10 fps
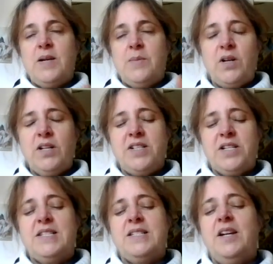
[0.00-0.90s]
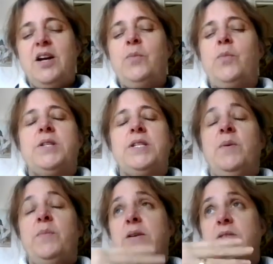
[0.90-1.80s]
I apologize and I hope what
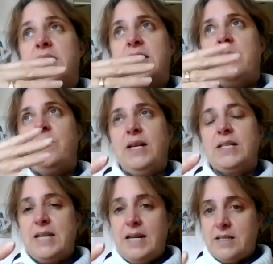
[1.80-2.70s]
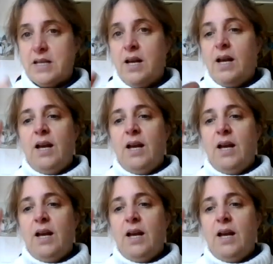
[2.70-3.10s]
I'm about to say makes sense.